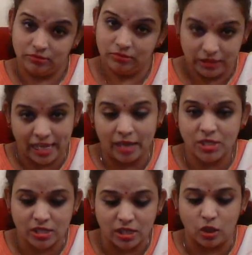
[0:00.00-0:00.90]
The game is
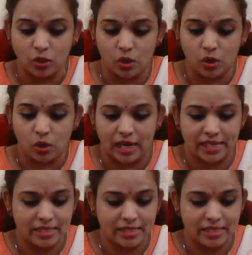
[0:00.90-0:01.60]
still not over, guys.